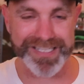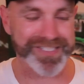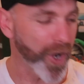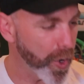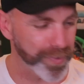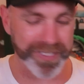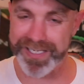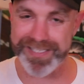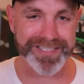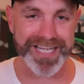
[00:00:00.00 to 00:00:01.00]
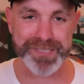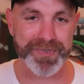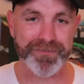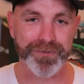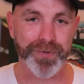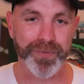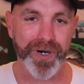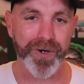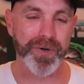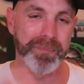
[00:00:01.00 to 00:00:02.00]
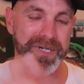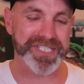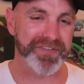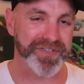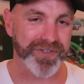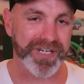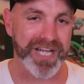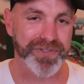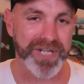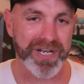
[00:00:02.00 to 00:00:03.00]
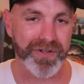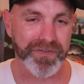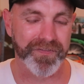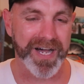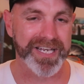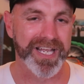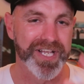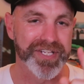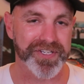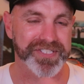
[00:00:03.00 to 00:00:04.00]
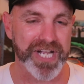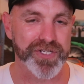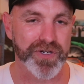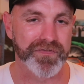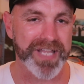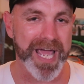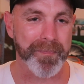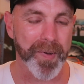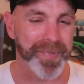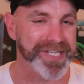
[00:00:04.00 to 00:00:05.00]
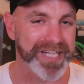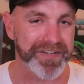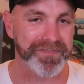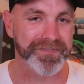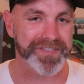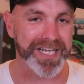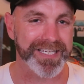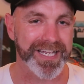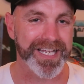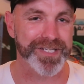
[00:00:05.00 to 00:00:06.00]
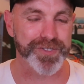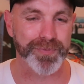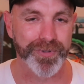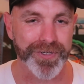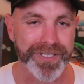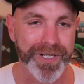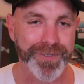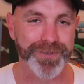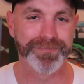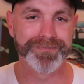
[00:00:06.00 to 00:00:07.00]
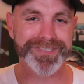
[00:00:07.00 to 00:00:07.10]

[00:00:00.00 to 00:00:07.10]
It's open, yes, it has been for a while. Myself and Slot Car Dude had a lot of fun. So stay tuned for that. But be safe, take care, support your local.